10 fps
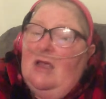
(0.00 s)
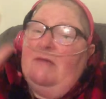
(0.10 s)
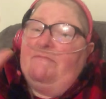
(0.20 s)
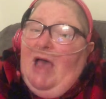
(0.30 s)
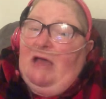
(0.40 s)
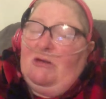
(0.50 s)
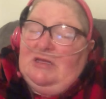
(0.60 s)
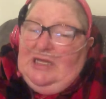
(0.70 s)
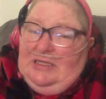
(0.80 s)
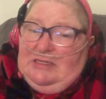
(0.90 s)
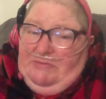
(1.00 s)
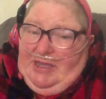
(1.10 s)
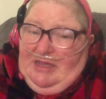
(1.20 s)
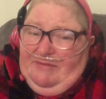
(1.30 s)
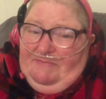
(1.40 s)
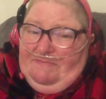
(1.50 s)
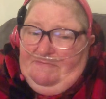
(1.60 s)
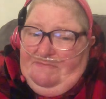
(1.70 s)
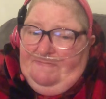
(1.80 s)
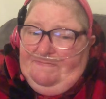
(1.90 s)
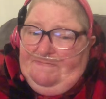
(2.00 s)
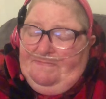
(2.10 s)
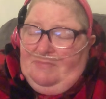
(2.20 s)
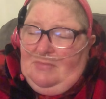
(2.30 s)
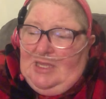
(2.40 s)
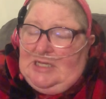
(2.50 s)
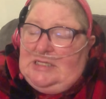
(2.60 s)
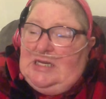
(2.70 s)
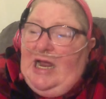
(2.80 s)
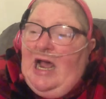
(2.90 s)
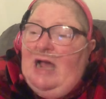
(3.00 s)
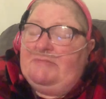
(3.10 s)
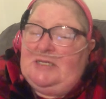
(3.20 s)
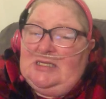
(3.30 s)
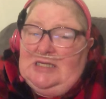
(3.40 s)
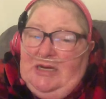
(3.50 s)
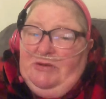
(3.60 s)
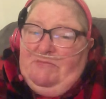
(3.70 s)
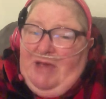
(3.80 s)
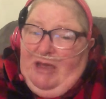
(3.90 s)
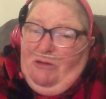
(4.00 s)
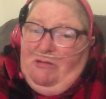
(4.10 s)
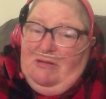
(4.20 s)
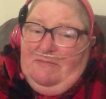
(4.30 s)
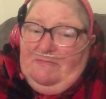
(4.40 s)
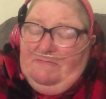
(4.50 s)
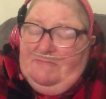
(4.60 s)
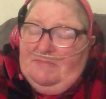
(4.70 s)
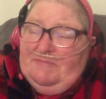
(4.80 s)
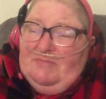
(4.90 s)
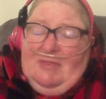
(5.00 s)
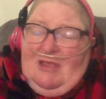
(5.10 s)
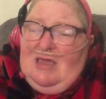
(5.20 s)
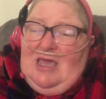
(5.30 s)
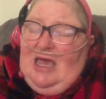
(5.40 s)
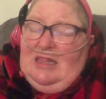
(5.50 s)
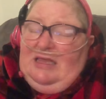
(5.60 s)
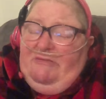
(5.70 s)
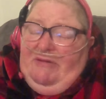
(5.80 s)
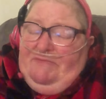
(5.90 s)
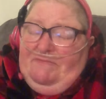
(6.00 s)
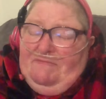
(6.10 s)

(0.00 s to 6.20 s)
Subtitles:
Michael needs me." I said, "I have to stay with Michael. I can't leave him."